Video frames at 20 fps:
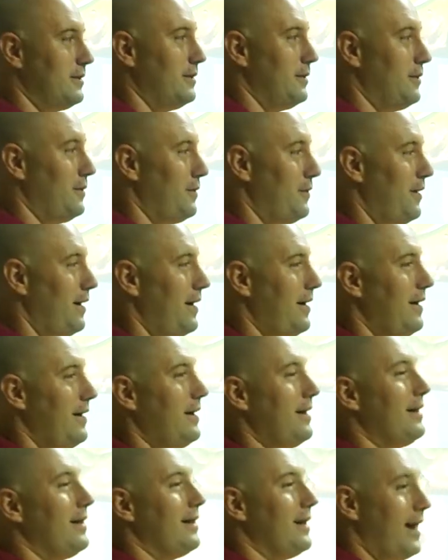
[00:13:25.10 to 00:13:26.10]

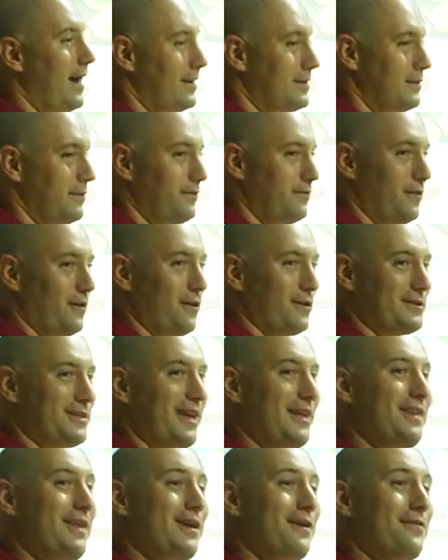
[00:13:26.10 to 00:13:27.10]
So lots of frogs,
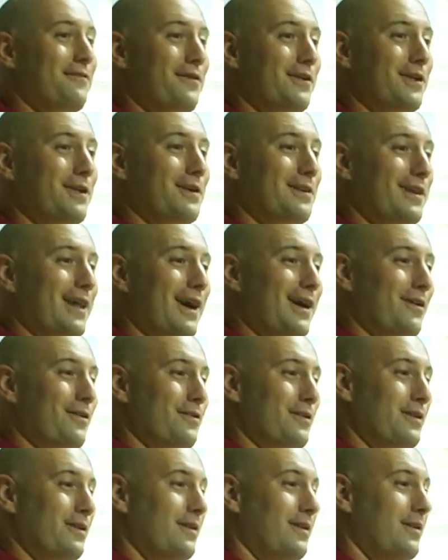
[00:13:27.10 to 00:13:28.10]
and they are very loud.